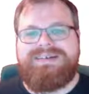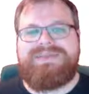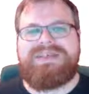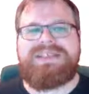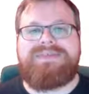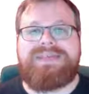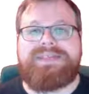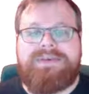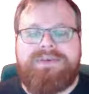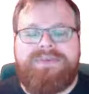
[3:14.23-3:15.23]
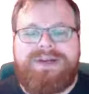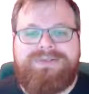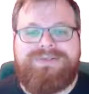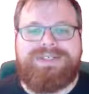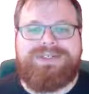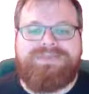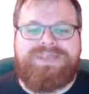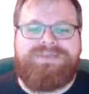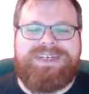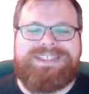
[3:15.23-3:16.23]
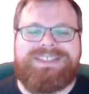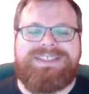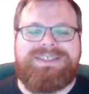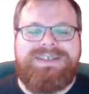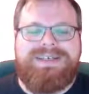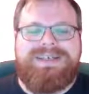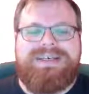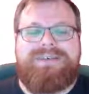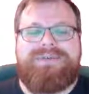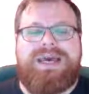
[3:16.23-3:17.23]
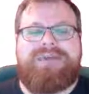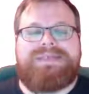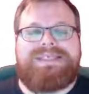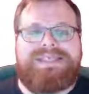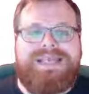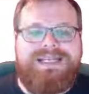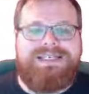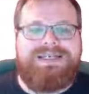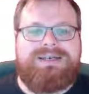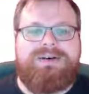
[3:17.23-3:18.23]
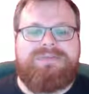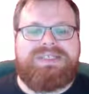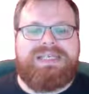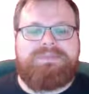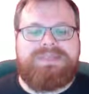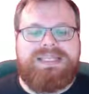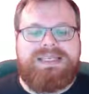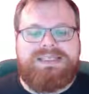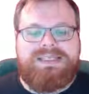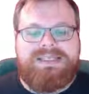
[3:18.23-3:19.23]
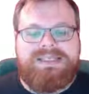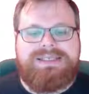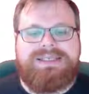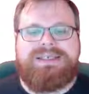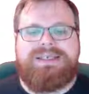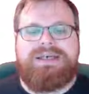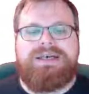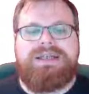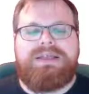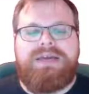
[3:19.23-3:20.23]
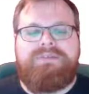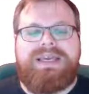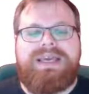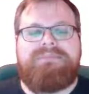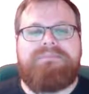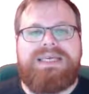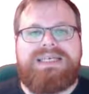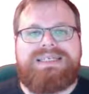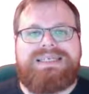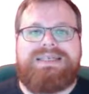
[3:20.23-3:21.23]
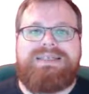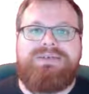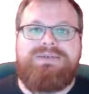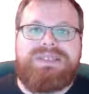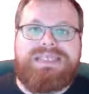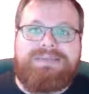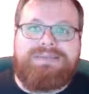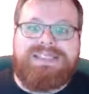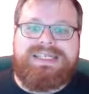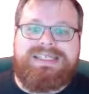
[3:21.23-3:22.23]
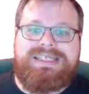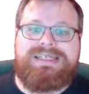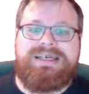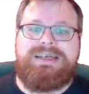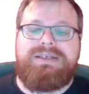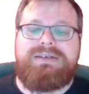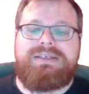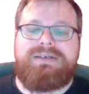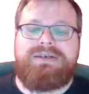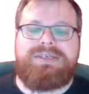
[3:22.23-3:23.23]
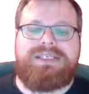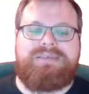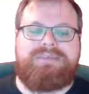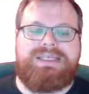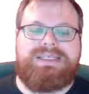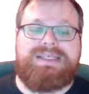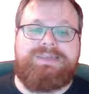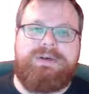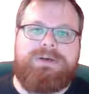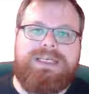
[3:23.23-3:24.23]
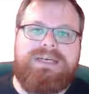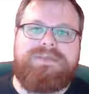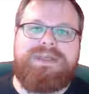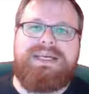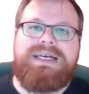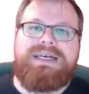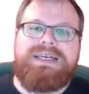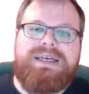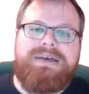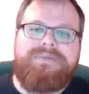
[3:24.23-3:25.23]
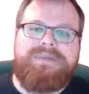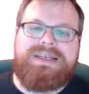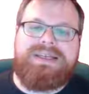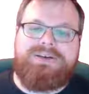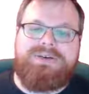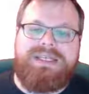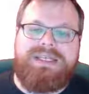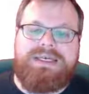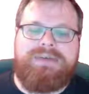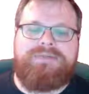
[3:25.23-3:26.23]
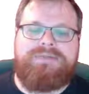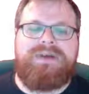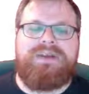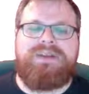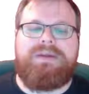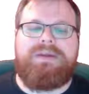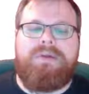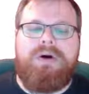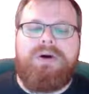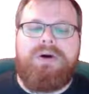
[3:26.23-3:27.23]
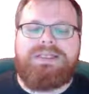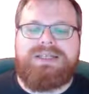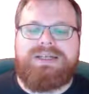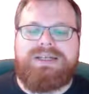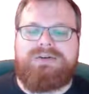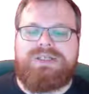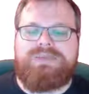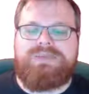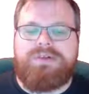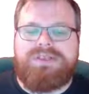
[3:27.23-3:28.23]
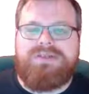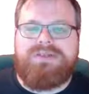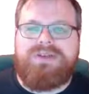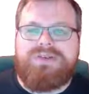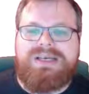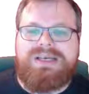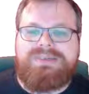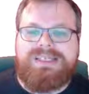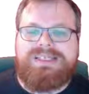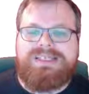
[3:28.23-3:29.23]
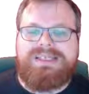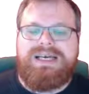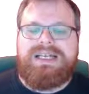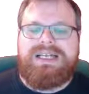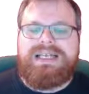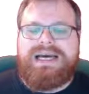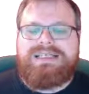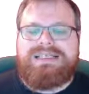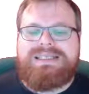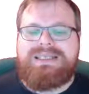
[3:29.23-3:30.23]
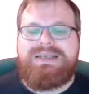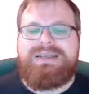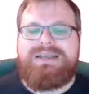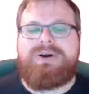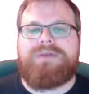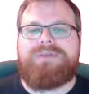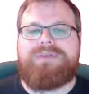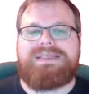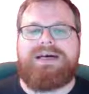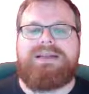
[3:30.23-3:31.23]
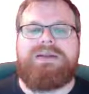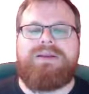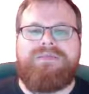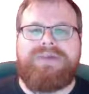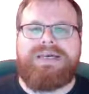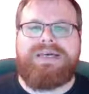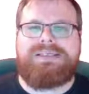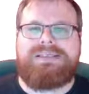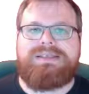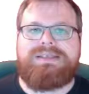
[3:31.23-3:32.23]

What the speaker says: This gives us our very first observation. If we have a set of substances, then we can mix a new substance using those substances we are given, if and only if the point that corresponds to the new substance lies in the convex hull of S.